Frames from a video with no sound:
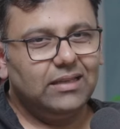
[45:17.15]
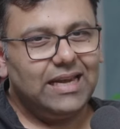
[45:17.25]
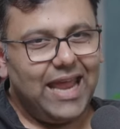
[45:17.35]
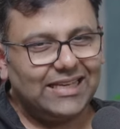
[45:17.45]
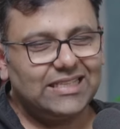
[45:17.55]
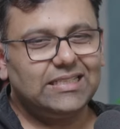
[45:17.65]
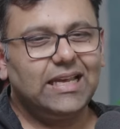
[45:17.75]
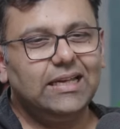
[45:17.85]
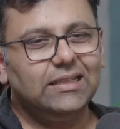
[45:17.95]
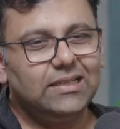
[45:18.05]
the next
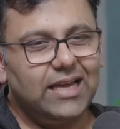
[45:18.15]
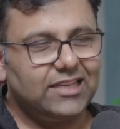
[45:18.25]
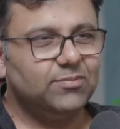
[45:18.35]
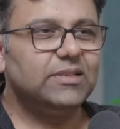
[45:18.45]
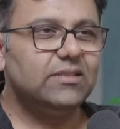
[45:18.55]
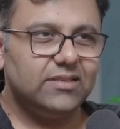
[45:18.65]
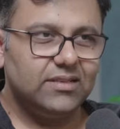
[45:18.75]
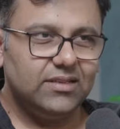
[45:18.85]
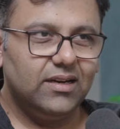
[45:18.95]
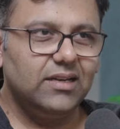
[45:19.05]
sale, the next business
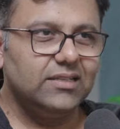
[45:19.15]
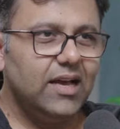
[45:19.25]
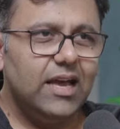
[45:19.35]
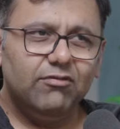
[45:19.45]
results,